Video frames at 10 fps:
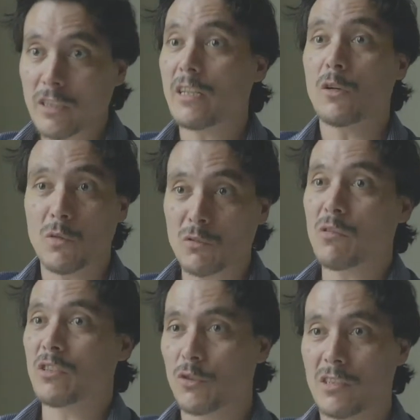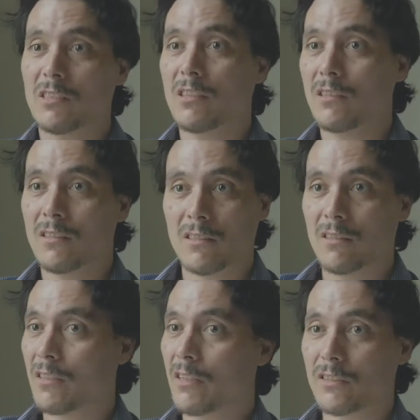equals 1 unit.
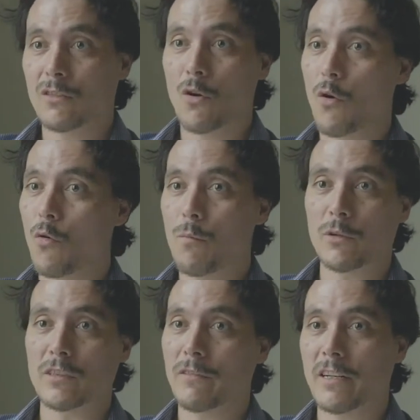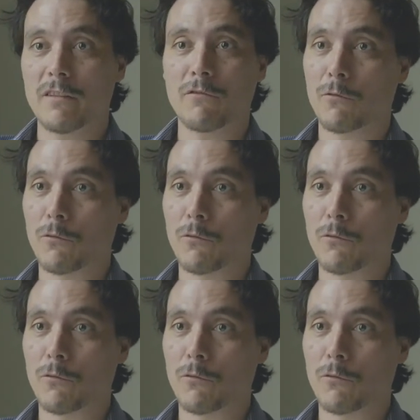There is no possibility for